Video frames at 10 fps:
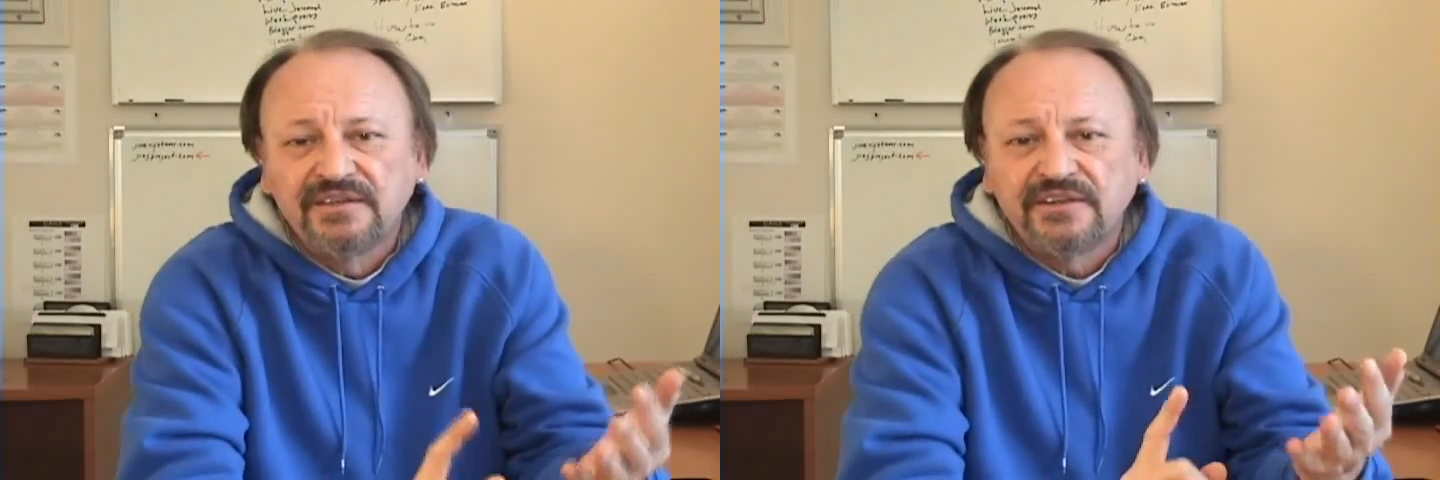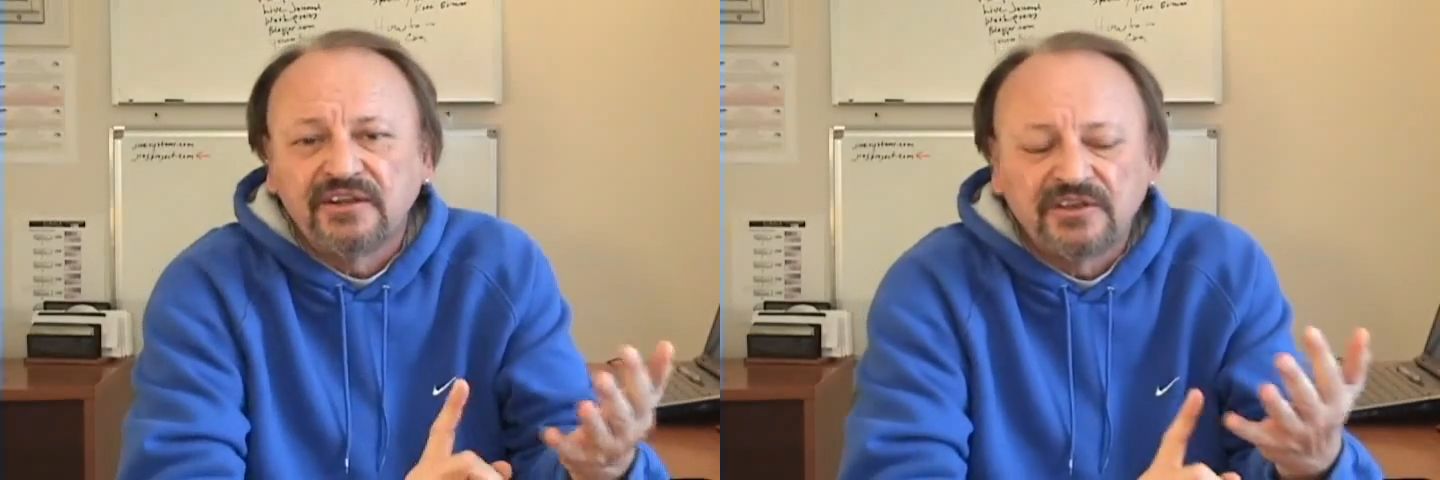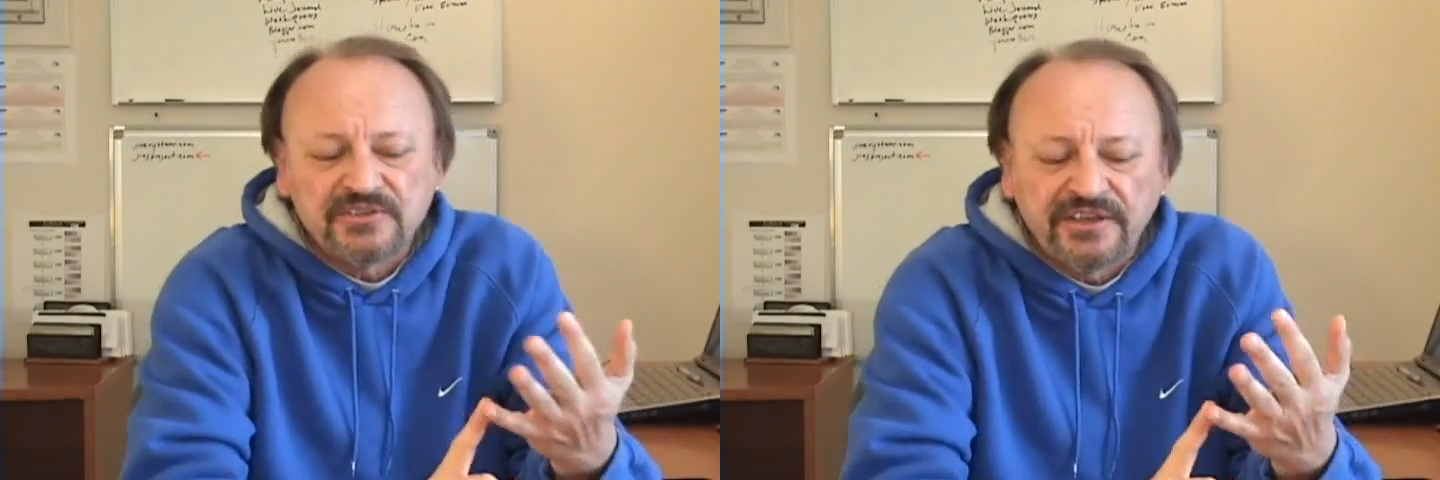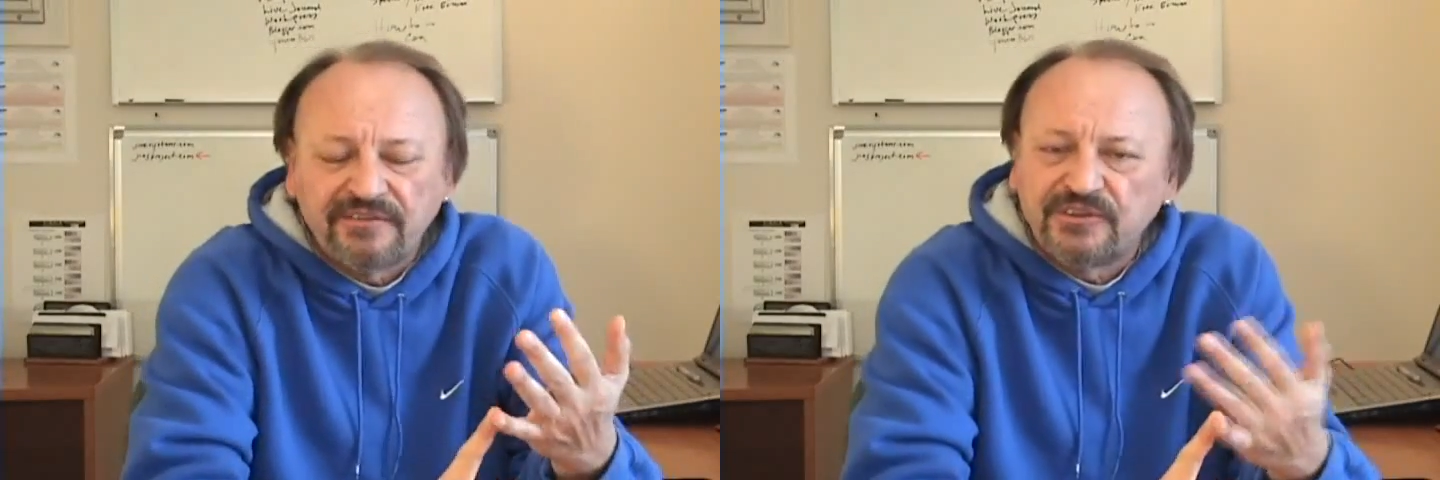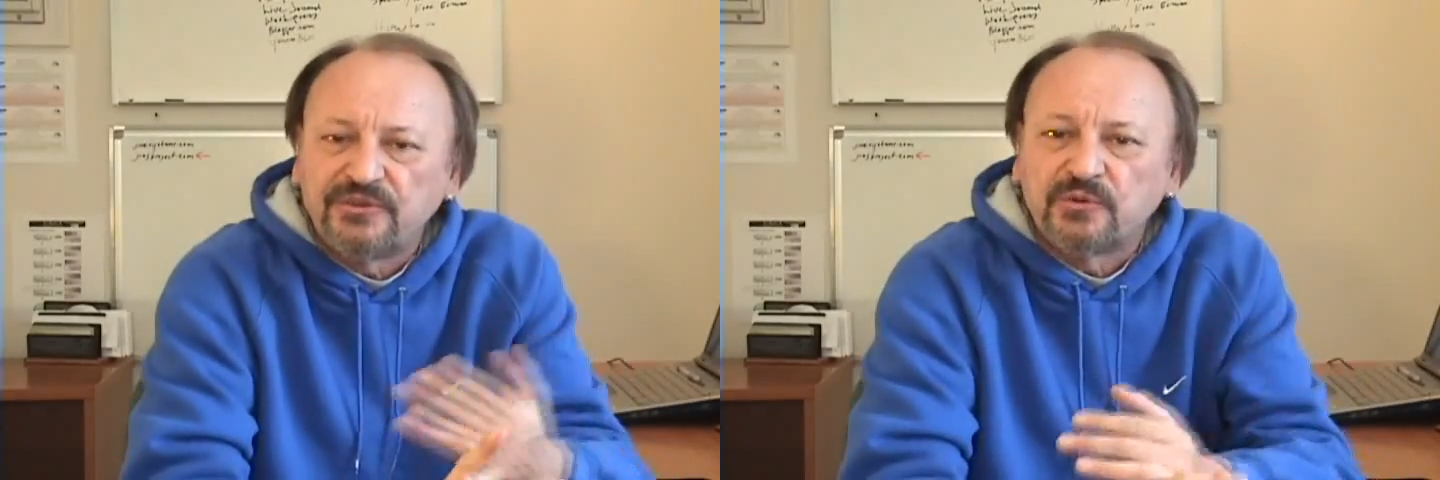They'll also
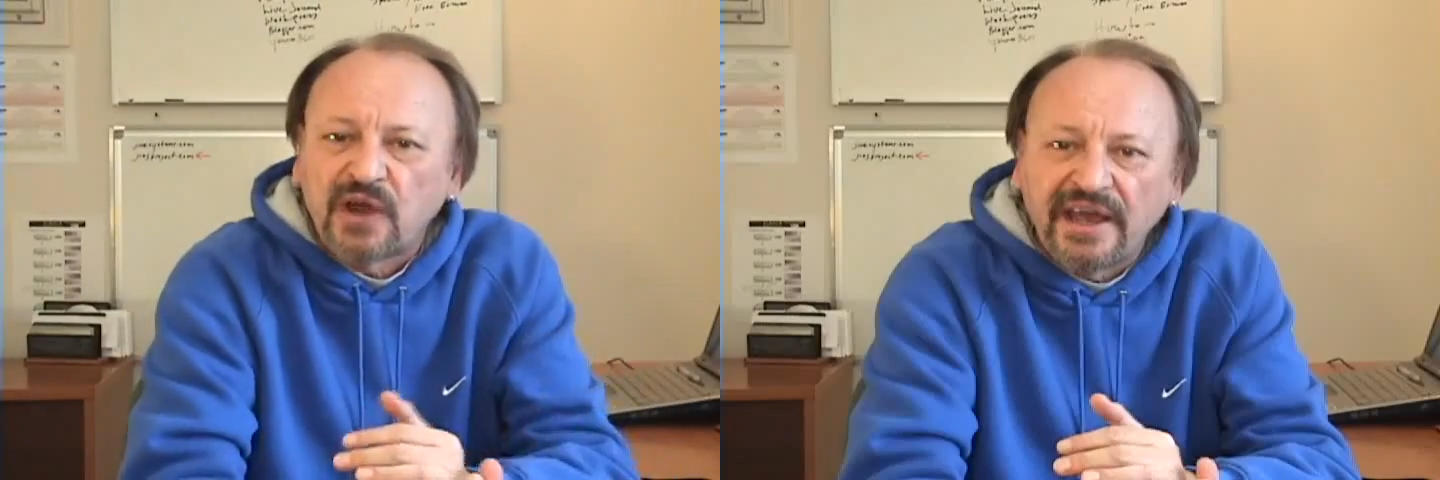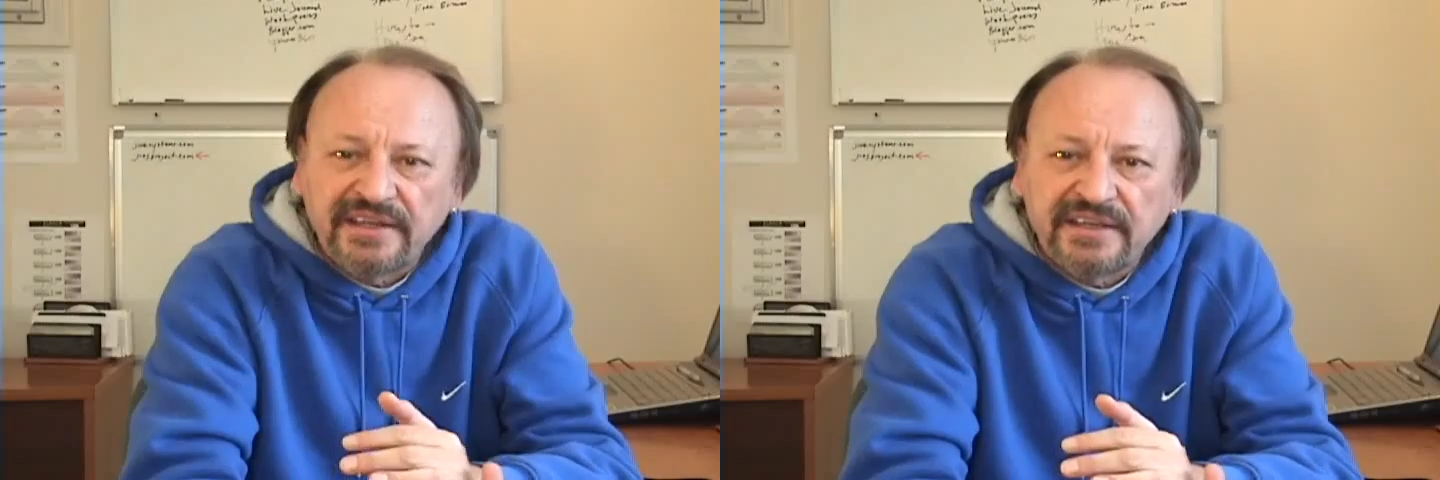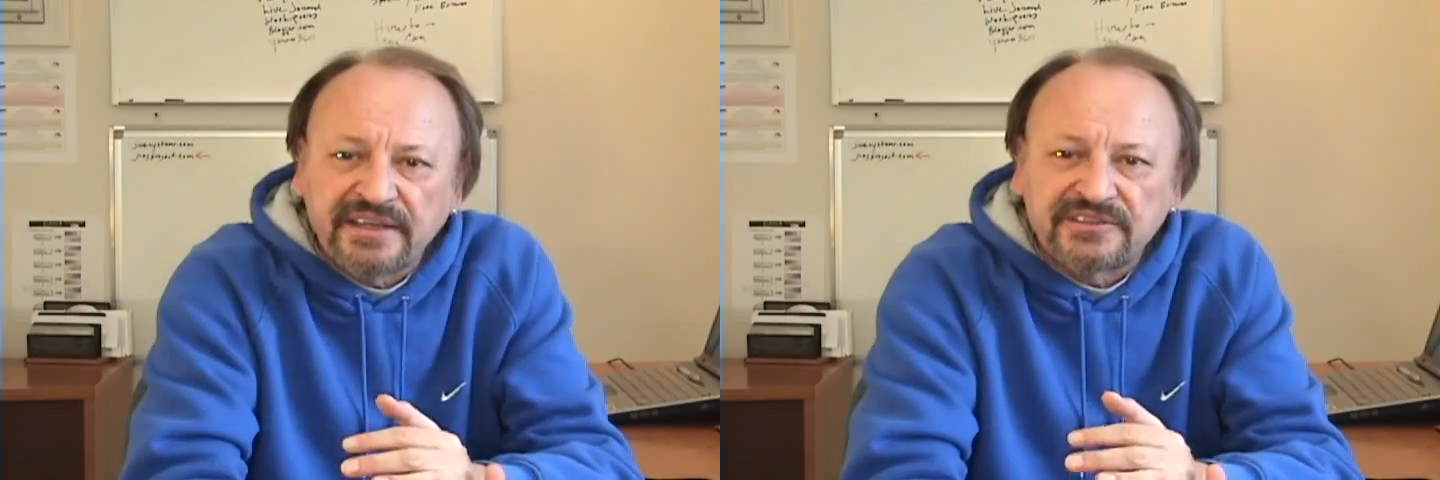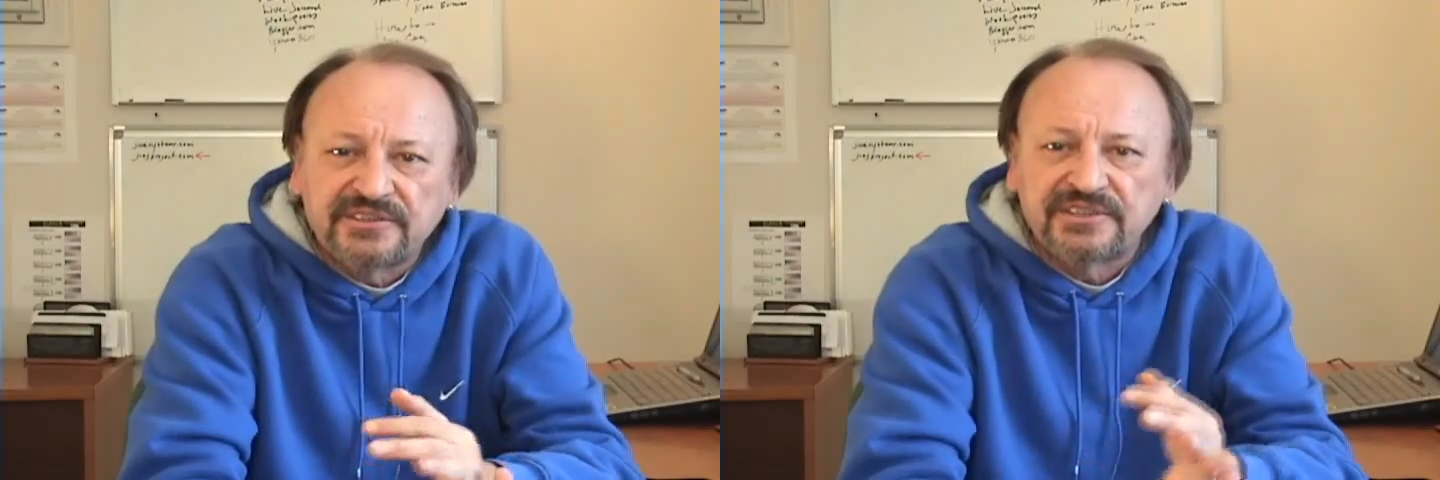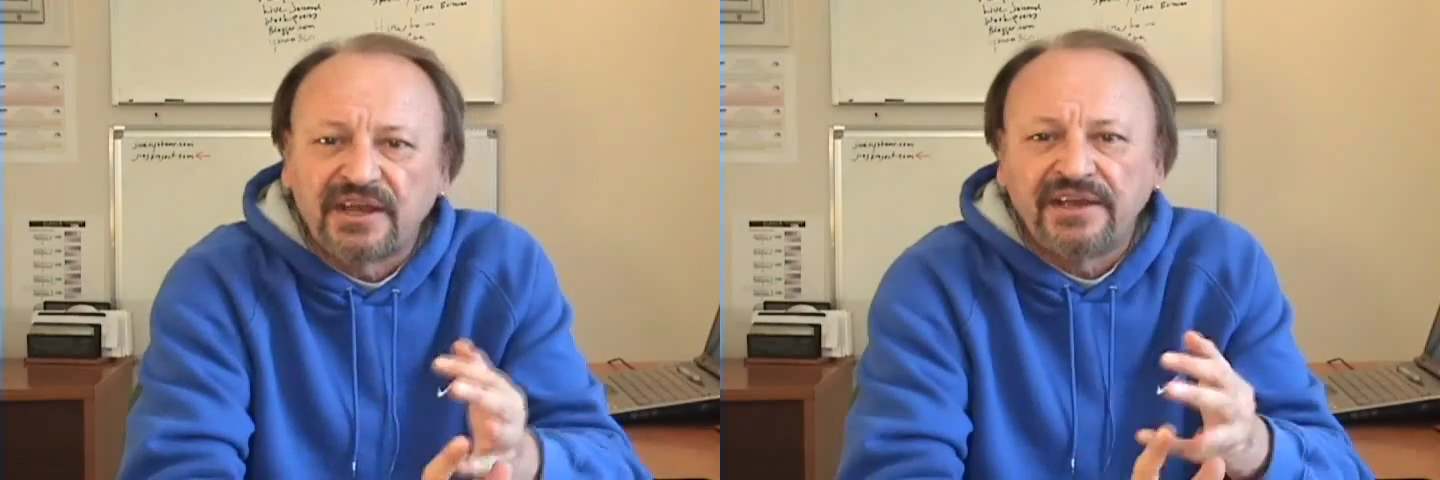have you do writing
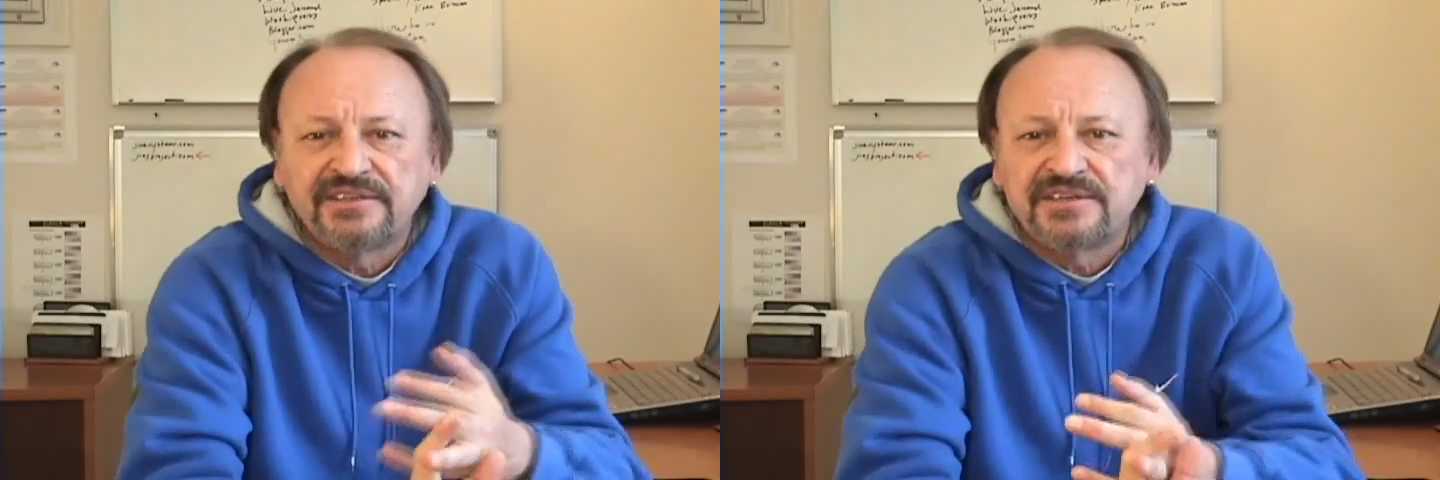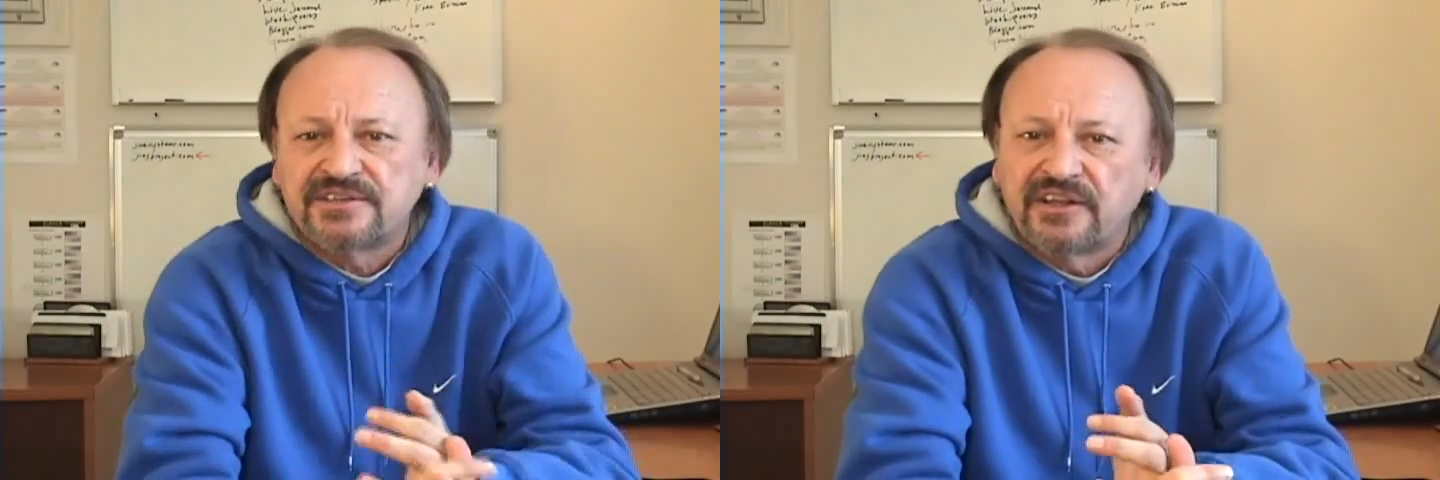exercises.